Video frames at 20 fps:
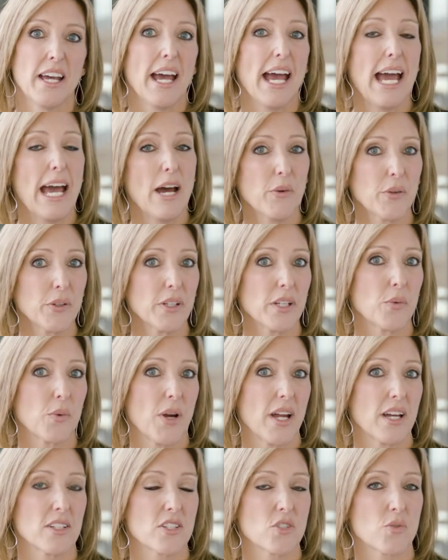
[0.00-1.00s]
Hourly
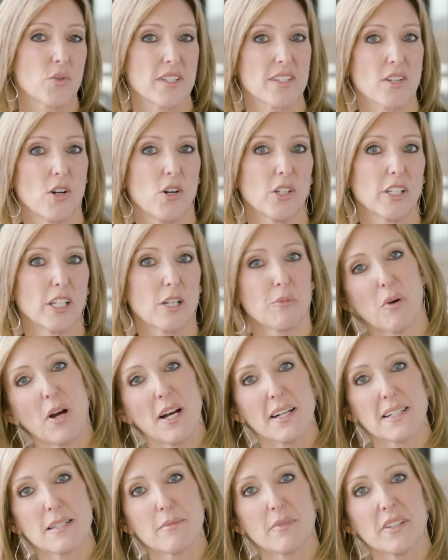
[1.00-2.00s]
rounds result in
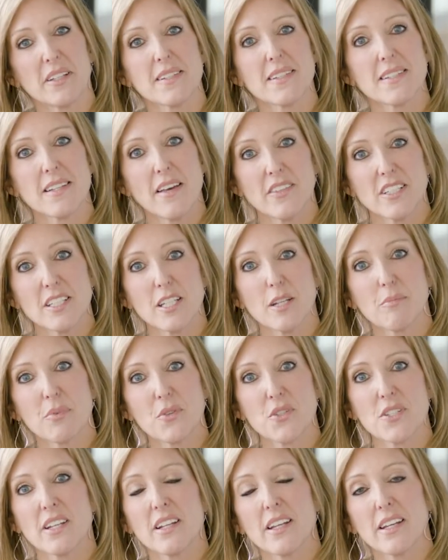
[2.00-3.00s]
approximately
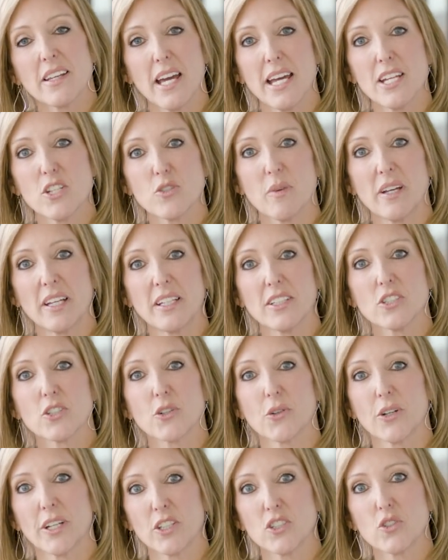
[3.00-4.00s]
17% engagement
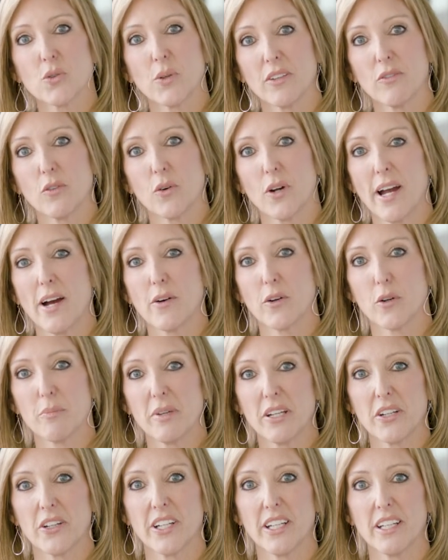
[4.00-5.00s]
during a 24 hour
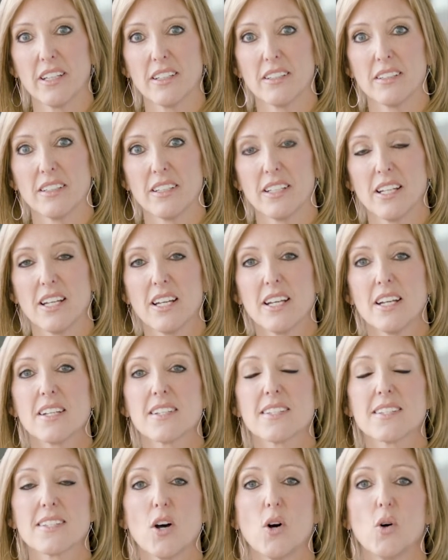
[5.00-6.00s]
period.
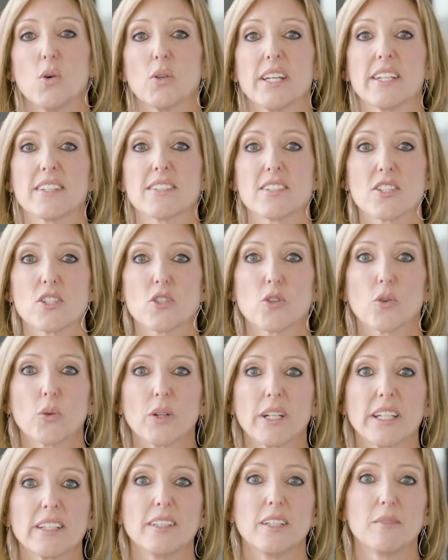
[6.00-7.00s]
Sole can
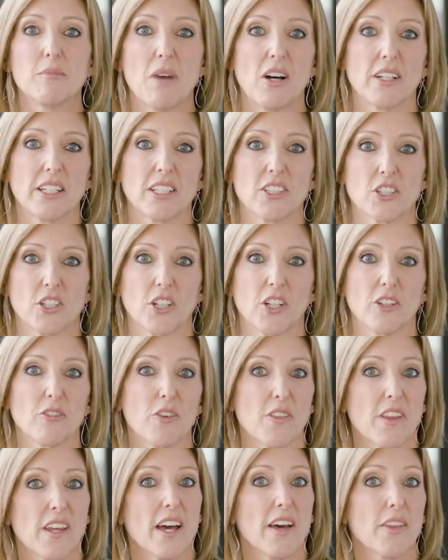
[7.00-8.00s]
discreetly monitor
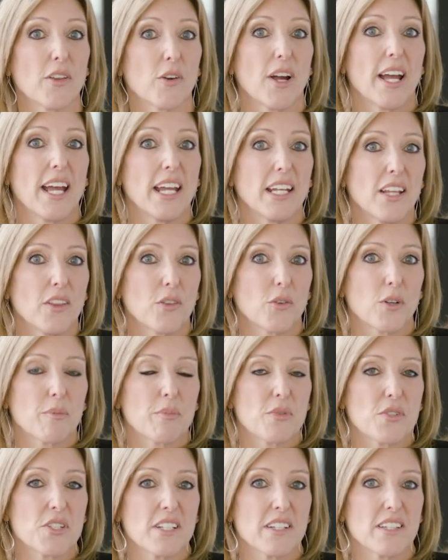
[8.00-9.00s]
for the other
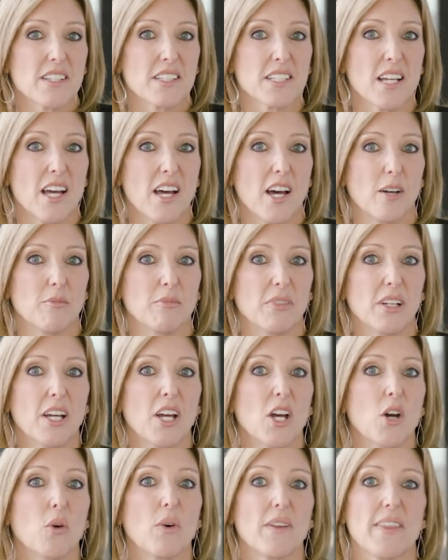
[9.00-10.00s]
83% of the
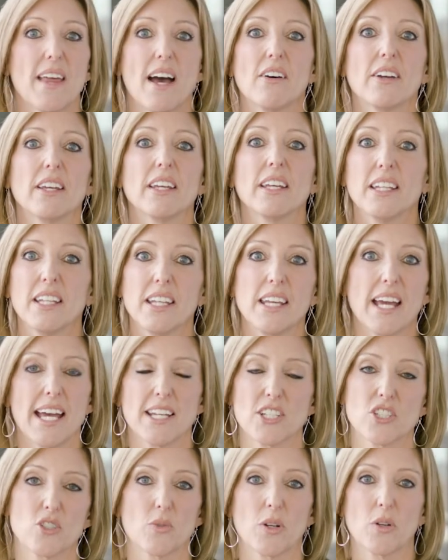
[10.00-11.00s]
time without any
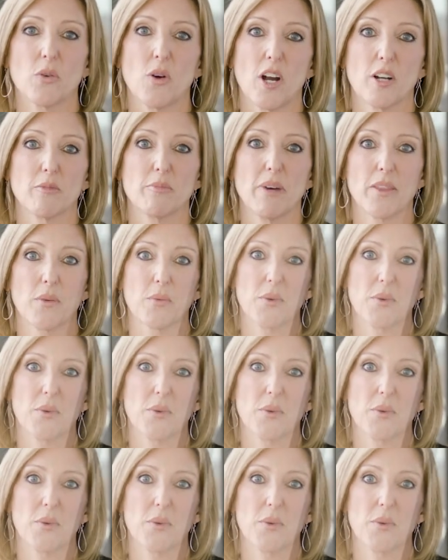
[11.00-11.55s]
action required by the